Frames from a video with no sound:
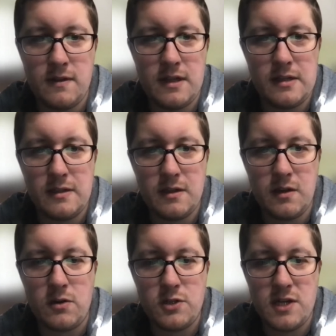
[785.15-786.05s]
and
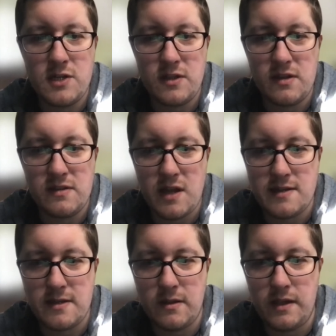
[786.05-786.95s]
are changing things
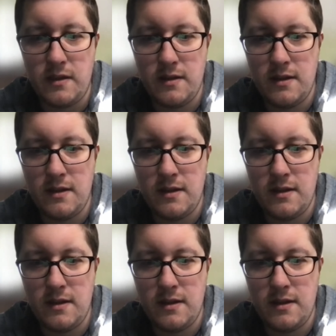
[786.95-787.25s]
constantly.